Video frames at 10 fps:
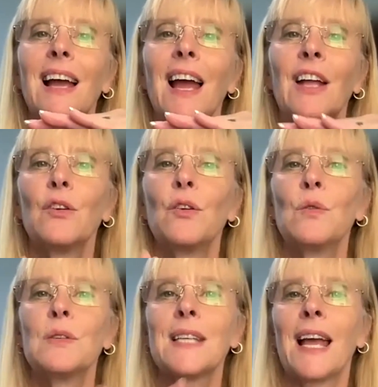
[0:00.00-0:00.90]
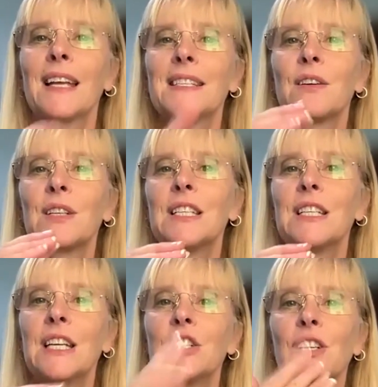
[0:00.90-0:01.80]
and you use ASL to
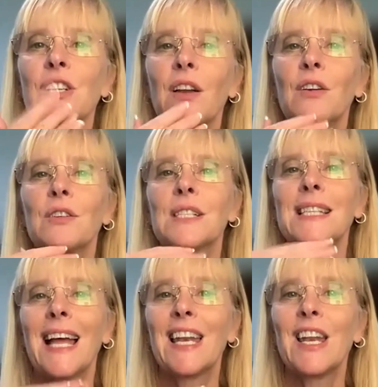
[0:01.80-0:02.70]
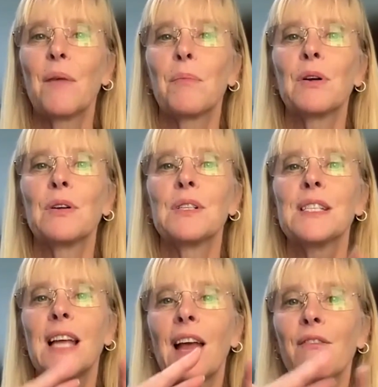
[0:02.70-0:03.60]
teach colors and
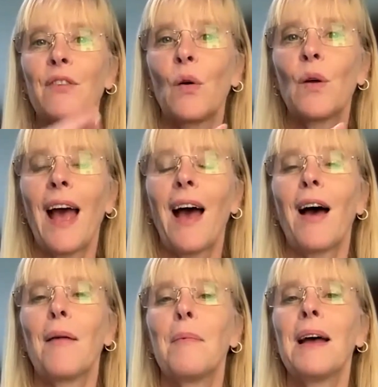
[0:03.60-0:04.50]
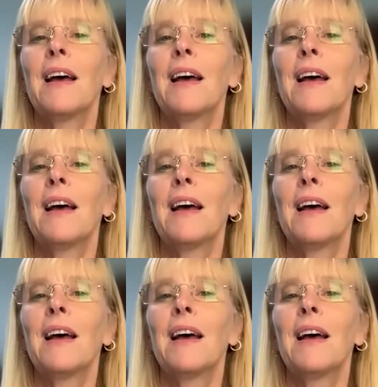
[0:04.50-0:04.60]
numbers and vocab